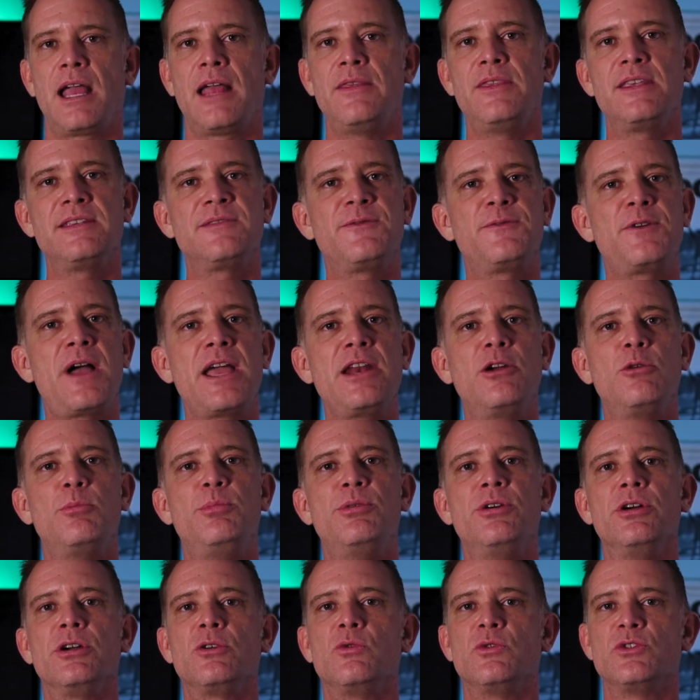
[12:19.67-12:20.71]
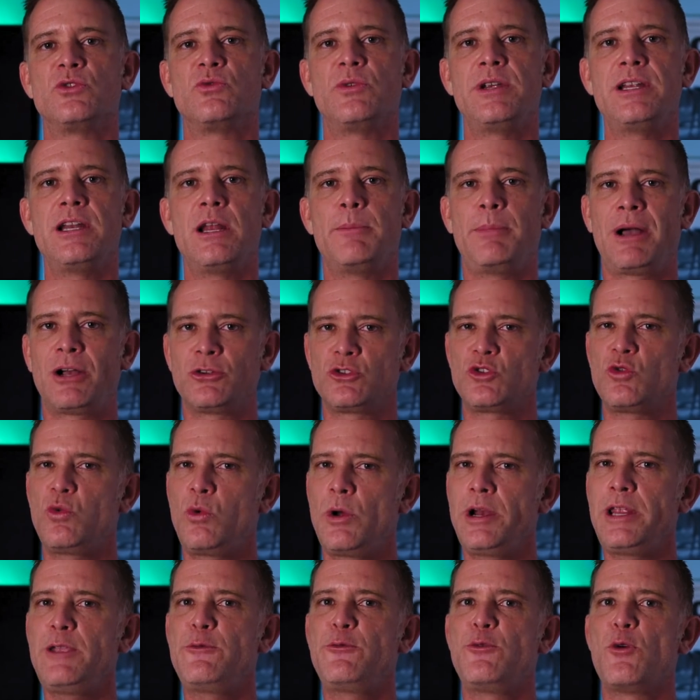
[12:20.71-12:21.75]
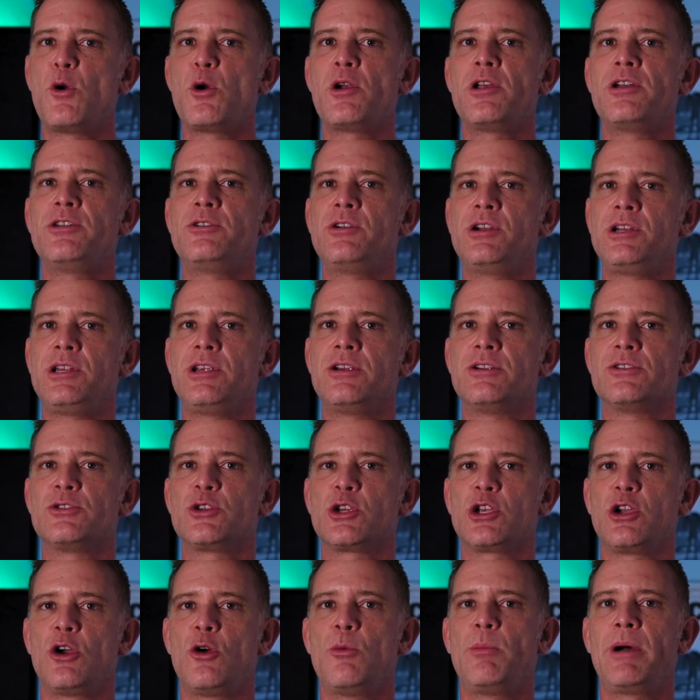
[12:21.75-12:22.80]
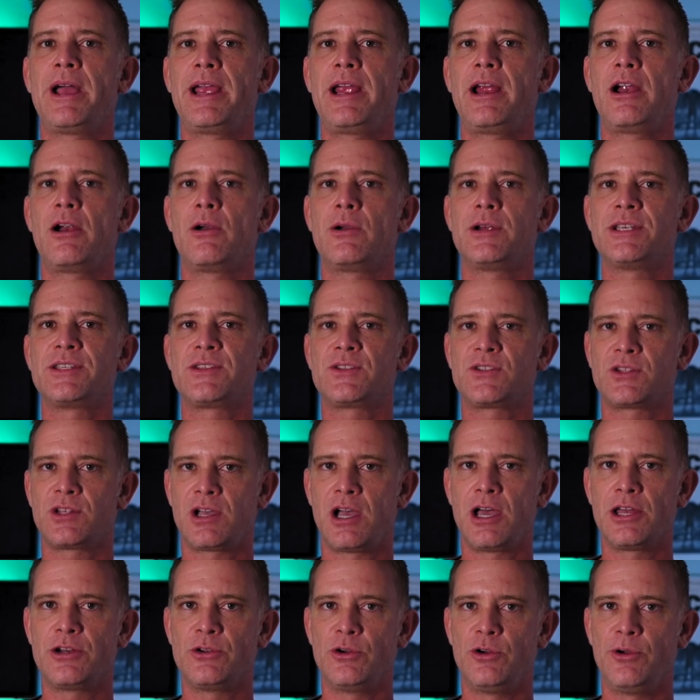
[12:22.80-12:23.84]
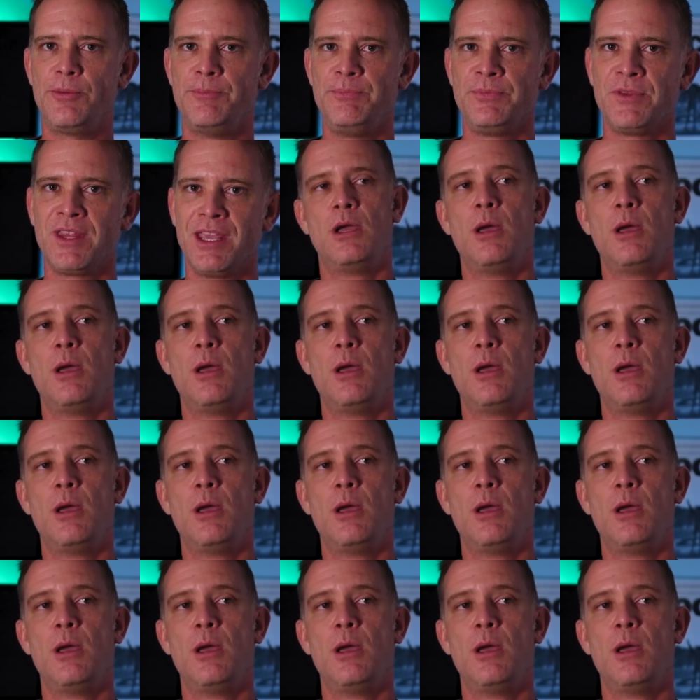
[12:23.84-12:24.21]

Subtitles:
And this final book was written about 2,400 years ago by Aristotle.